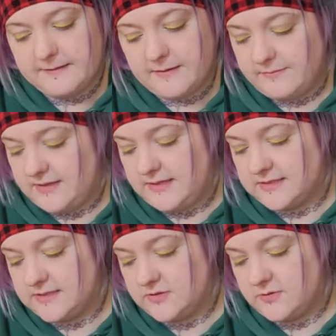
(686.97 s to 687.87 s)
and made
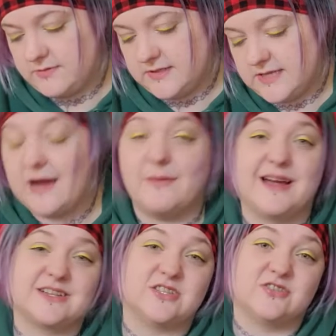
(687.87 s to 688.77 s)
this into a bracelet. I
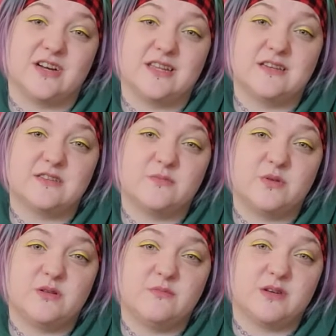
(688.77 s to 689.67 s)
might actually try that at some
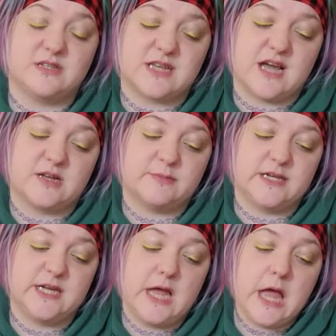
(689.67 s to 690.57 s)
point, because arguably